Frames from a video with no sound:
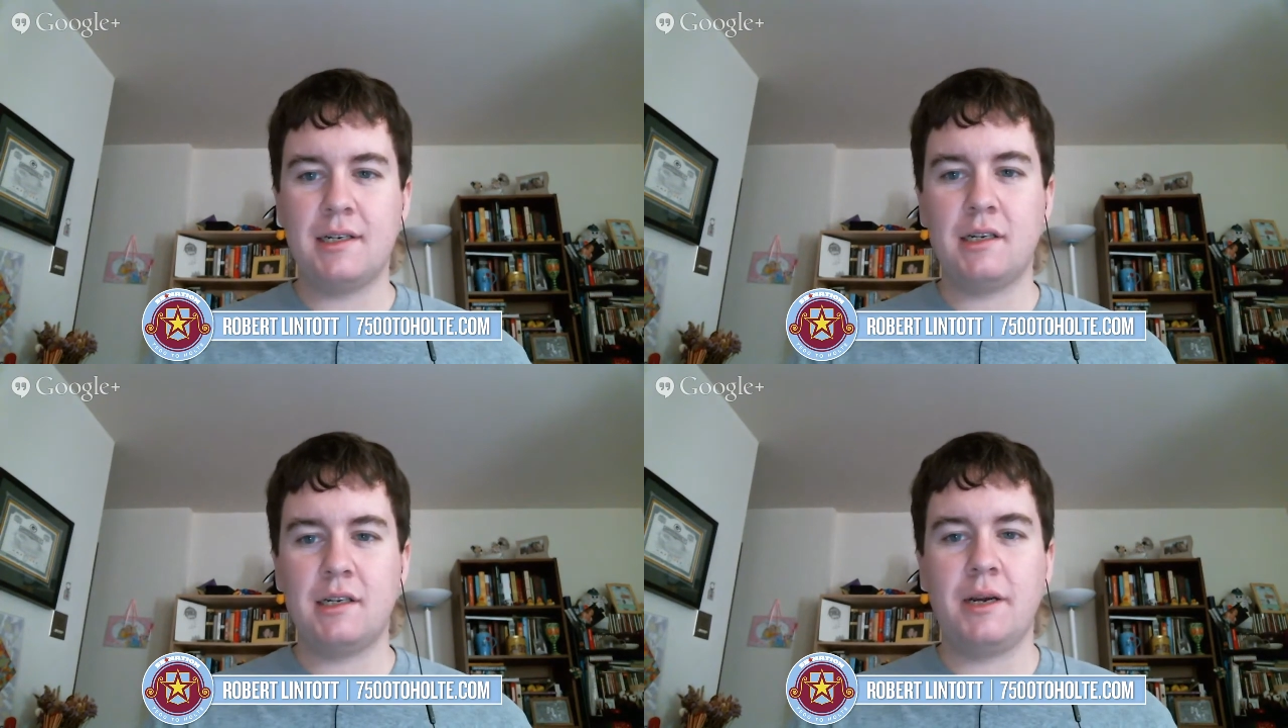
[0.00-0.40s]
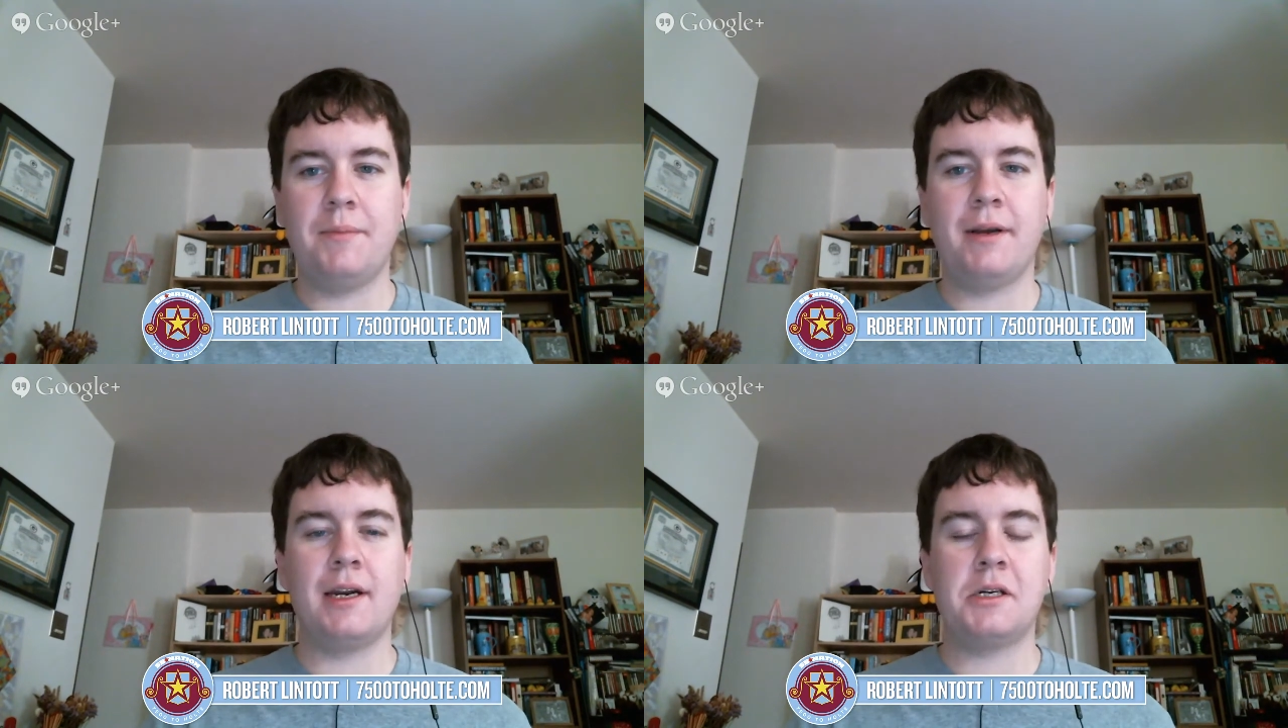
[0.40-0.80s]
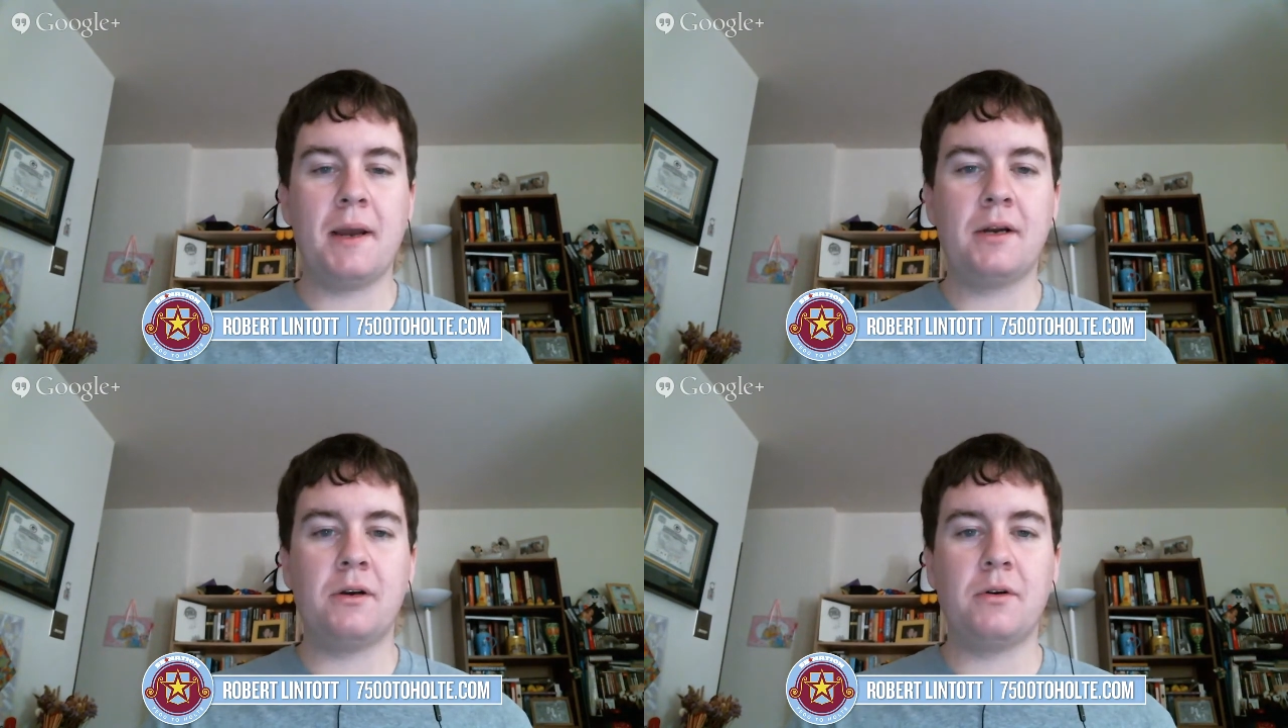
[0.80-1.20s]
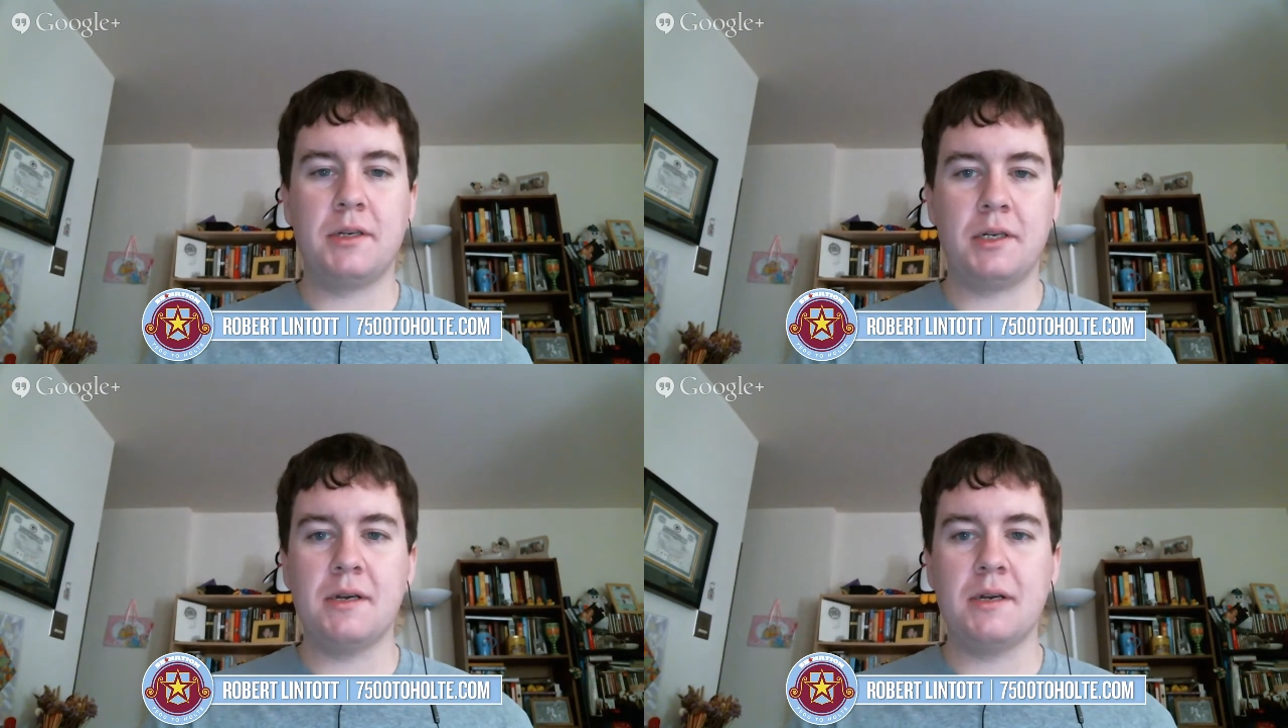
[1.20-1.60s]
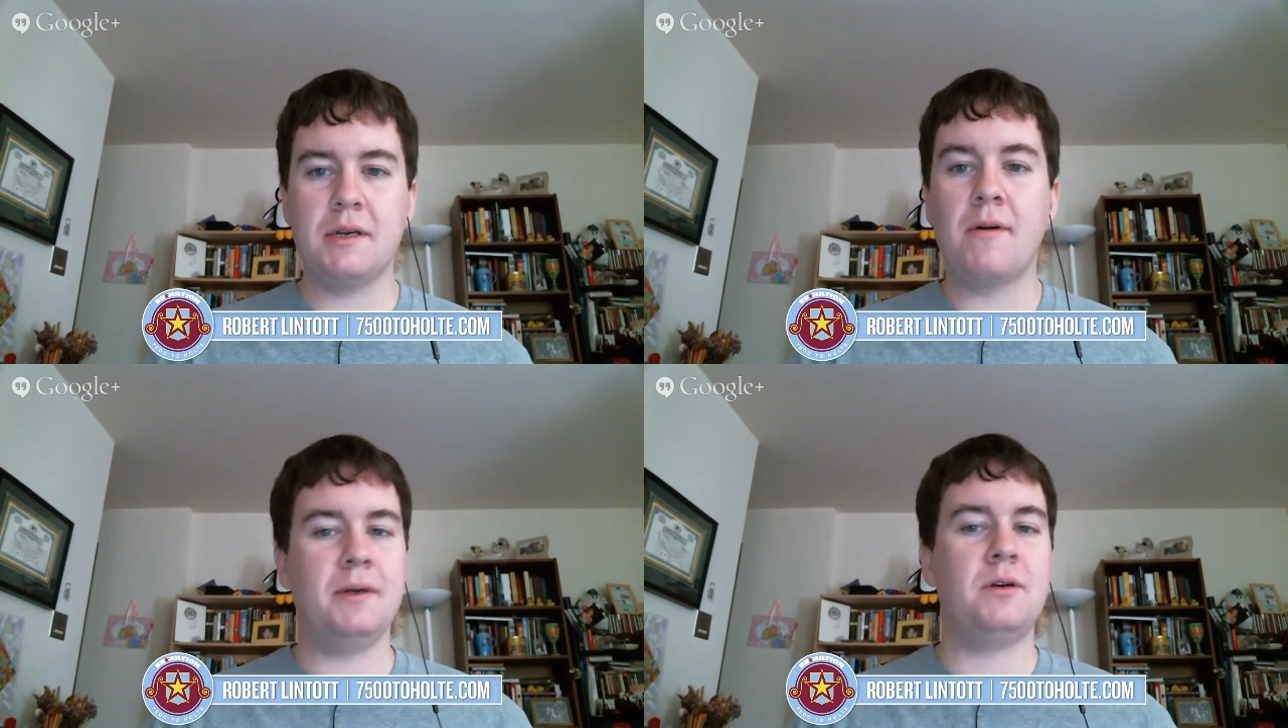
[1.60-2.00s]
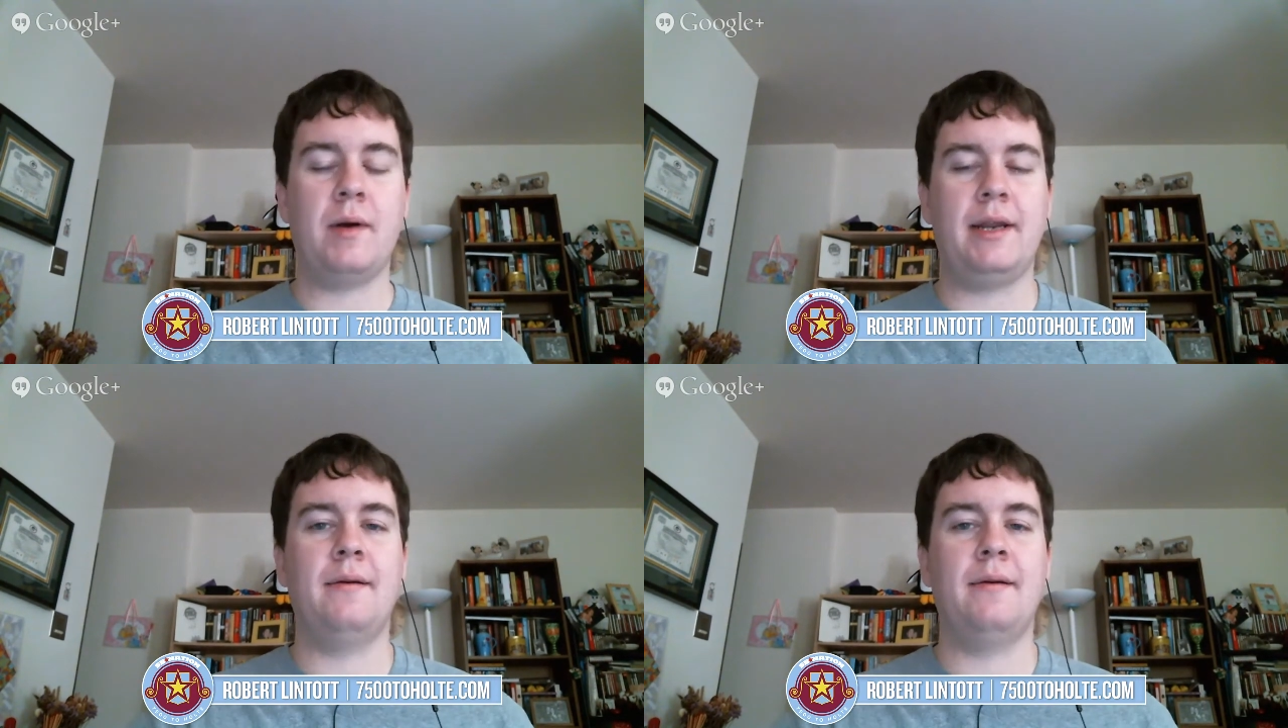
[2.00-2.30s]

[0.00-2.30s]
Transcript: is the team we can expect, or is it somewhere in between?